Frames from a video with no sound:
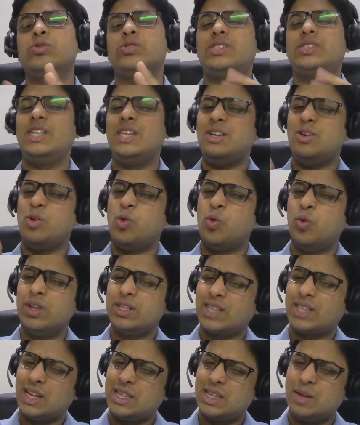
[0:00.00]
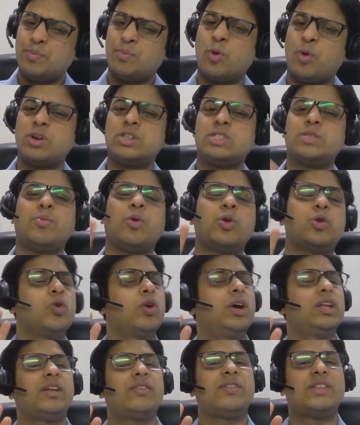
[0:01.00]
Singh who will sign the board's report
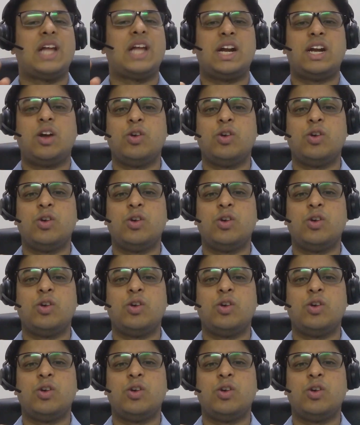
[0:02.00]
together with that.